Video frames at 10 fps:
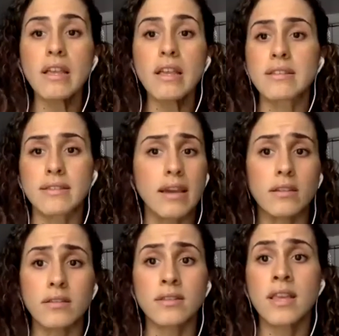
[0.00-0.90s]

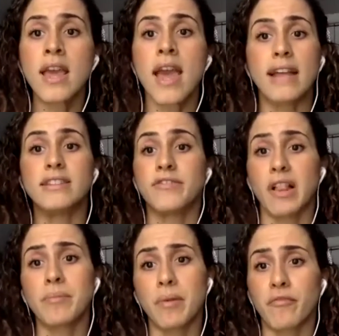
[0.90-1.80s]
skills, and
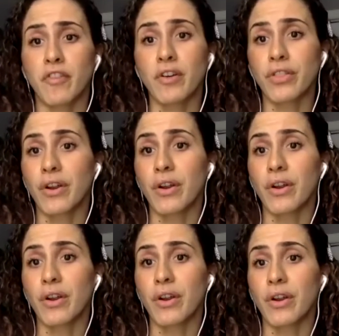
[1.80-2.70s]
develop them
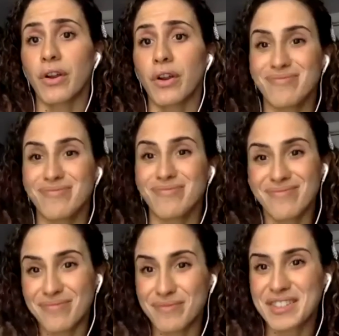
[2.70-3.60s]
further while
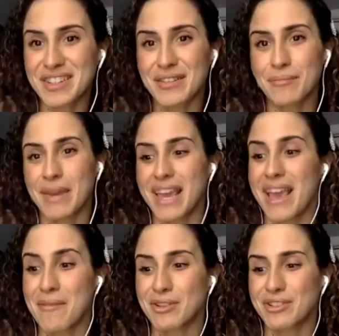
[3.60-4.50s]
still being
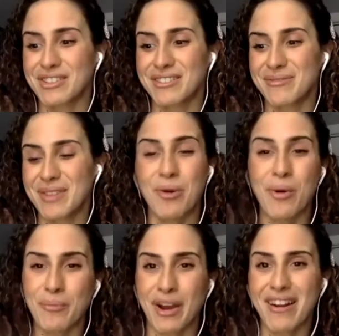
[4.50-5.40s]
able to
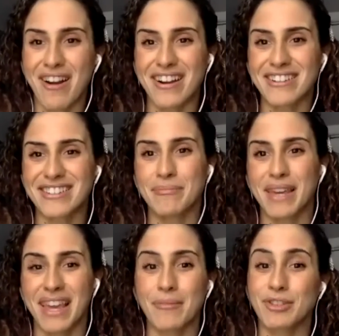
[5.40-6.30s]
incorporate art and
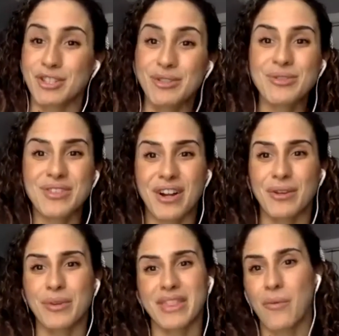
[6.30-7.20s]
being able to use art
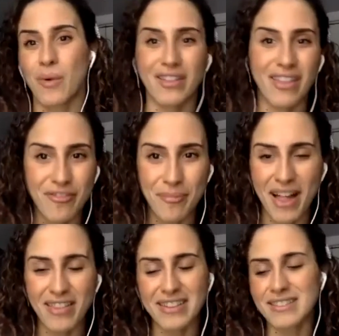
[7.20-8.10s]
with that work-life
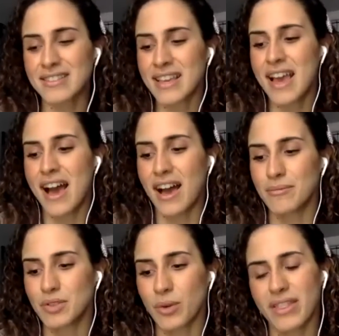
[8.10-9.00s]
balance.
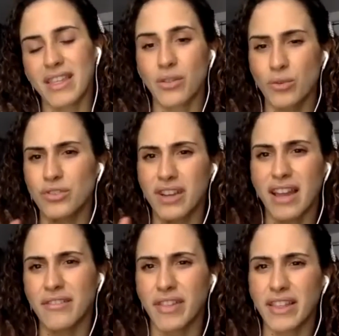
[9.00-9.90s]
So I think those are kind
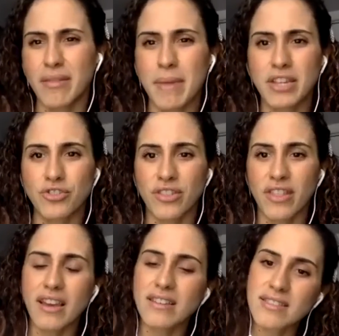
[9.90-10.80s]
of like the major
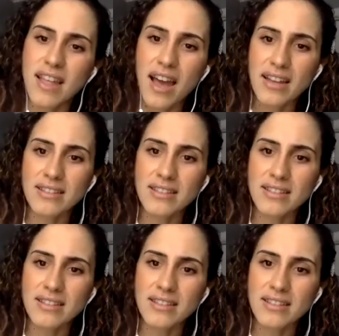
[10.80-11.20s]
things that